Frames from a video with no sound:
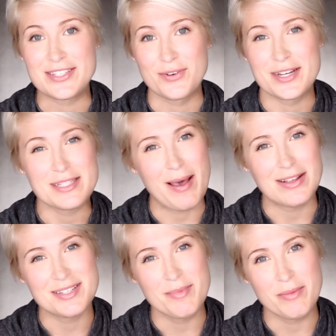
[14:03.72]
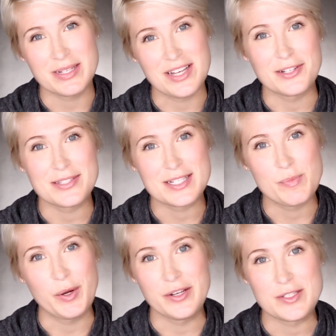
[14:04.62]
stories about some of the McDonald's
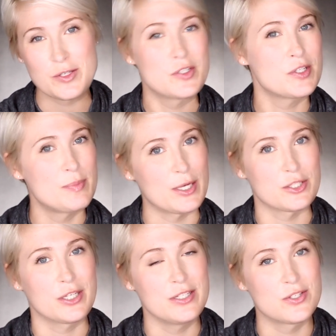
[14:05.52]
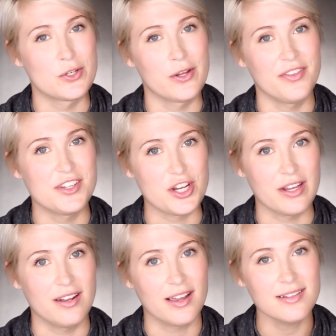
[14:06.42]
experiences, especially concerning the
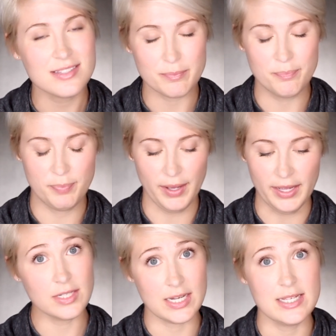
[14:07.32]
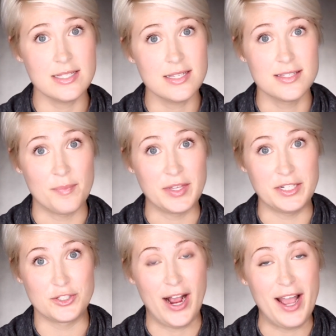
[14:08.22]
chicken nuggets, but it is
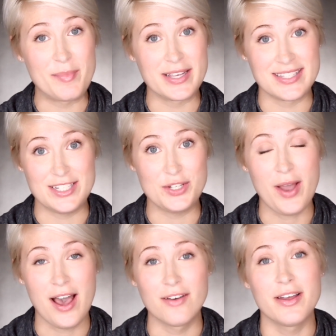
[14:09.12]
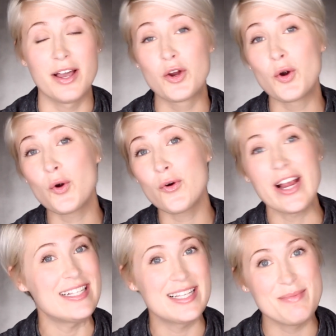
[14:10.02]
something to try out because they do have a
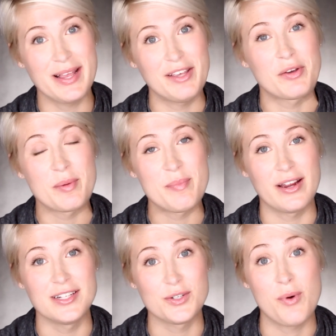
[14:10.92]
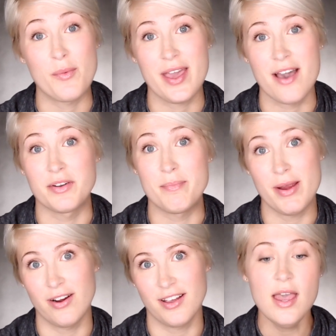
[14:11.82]
crazy menu compared to what we have in
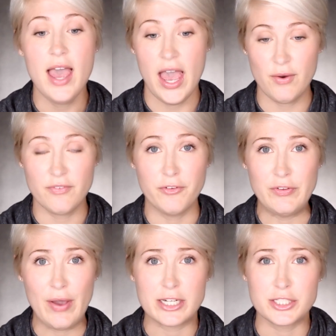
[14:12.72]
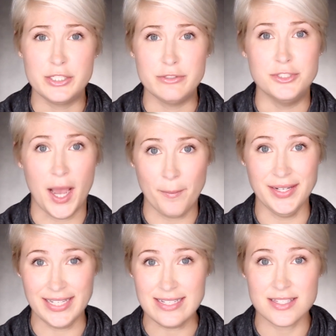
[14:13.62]
America. However, if you actually do
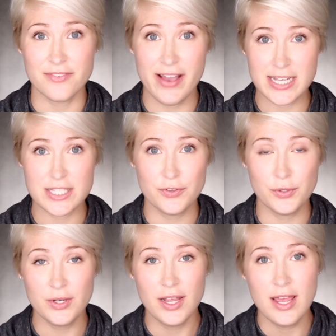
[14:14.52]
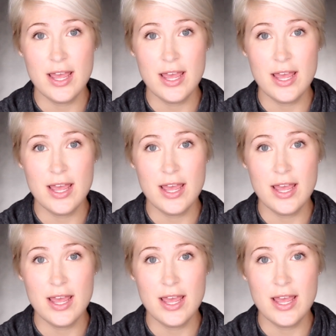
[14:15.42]
Japanese fast food,